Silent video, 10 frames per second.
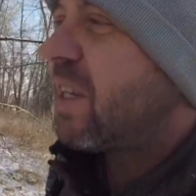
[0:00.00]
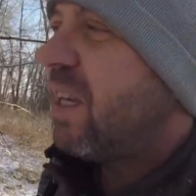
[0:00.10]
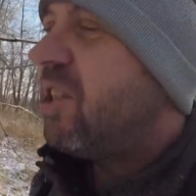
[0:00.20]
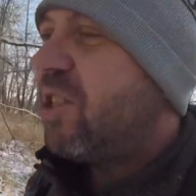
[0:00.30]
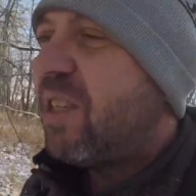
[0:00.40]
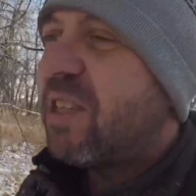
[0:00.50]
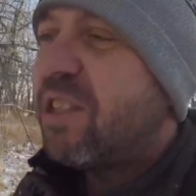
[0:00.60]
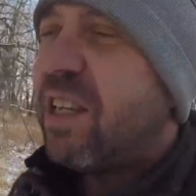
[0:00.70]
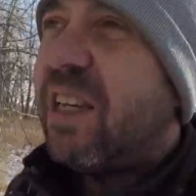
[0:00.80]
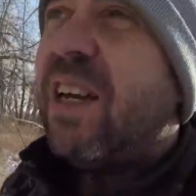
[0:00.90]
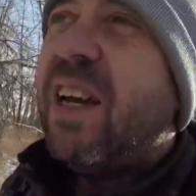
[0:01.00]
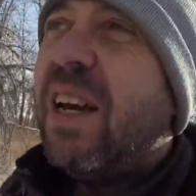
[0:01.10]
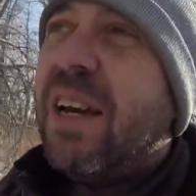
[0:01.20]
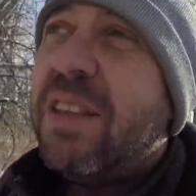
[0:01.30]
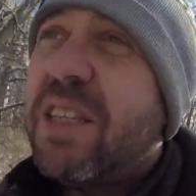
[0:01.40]
Cage 60.
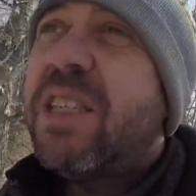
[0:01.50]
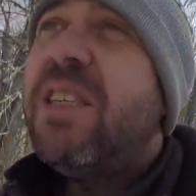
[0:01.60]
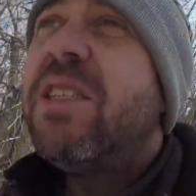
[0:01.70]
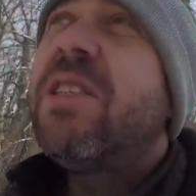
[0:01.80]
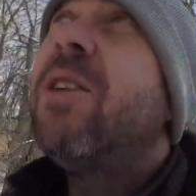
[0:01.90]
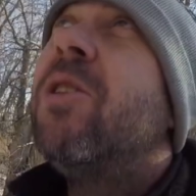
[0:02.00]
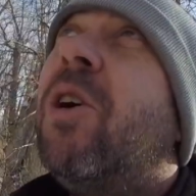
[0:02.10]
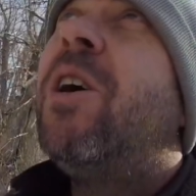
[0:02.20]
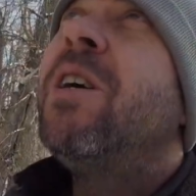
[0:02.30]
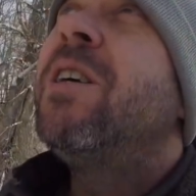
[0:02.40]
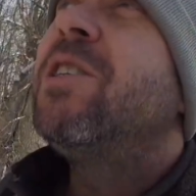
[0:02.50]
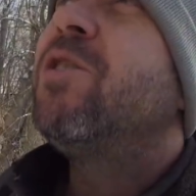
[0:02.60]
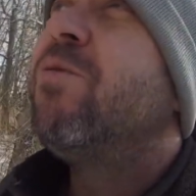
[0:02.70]
This is the longest